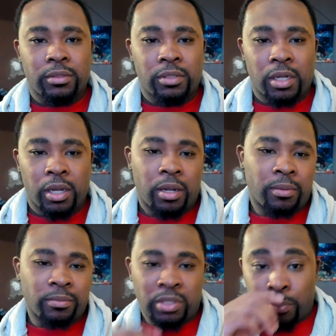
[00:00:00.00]

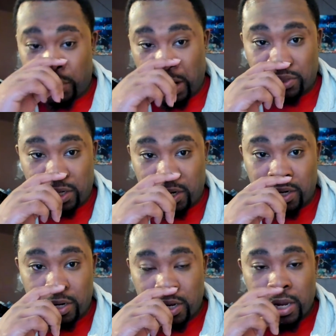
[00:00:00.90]
to put out there.
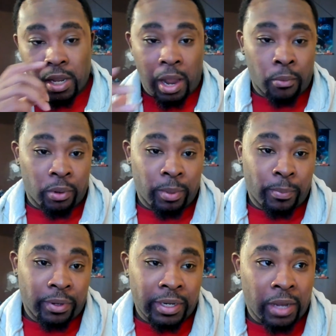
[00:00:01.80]
I'm gonna be
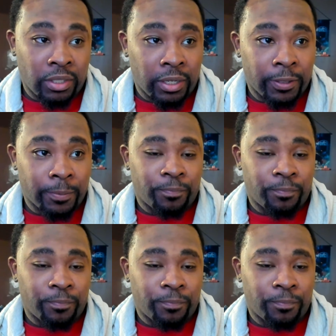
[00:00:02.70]
putting out there,